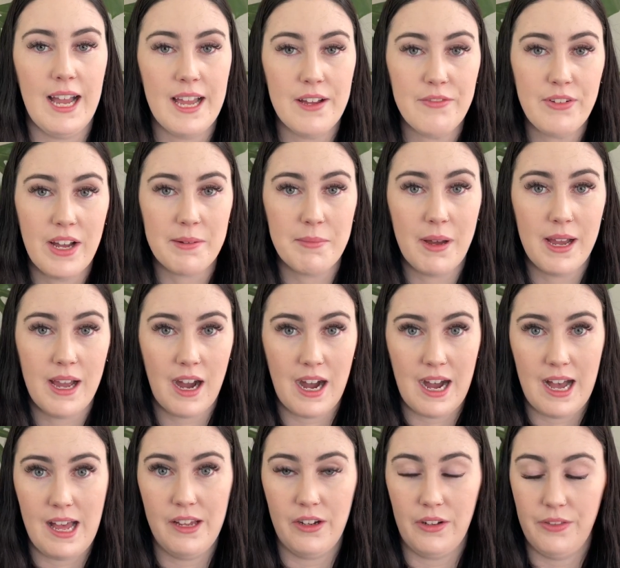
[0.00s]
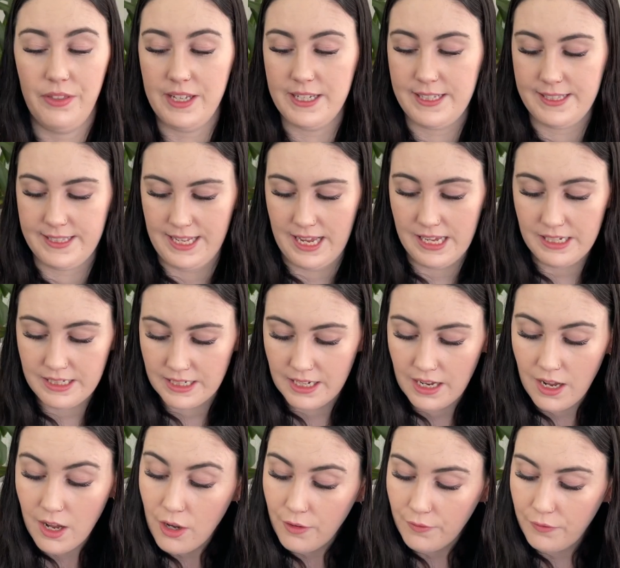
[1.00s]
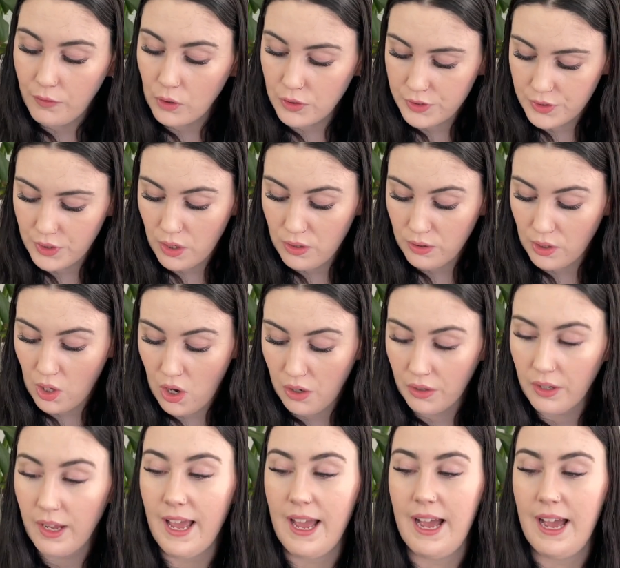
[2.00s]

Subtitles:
have had my eye on this set for so long.